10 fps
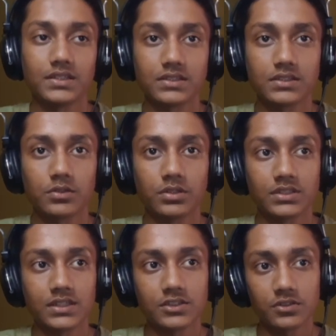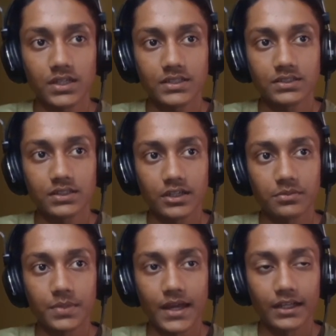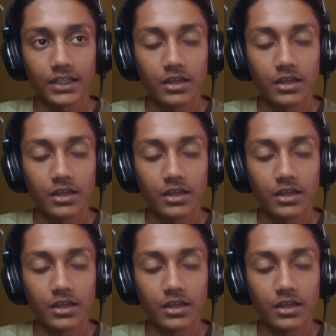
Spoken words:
so he centralized the knight back,